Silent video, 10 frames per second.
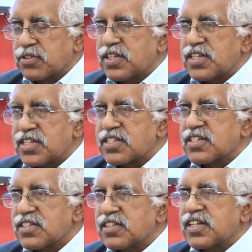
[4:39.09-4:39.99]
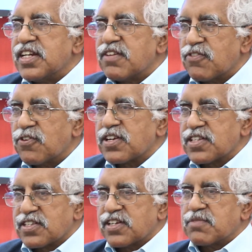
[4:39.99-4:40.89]
so they just really
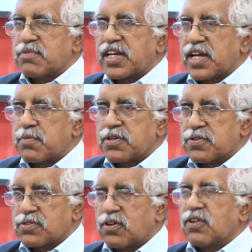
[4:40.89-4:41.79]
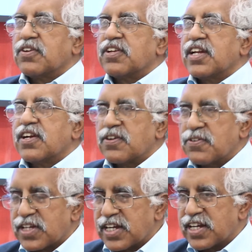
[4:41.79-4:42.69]
focus on being able to solve, and they're not
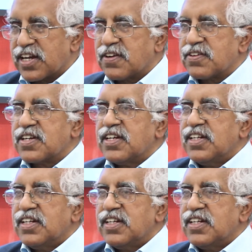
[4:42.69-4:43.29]
looking around.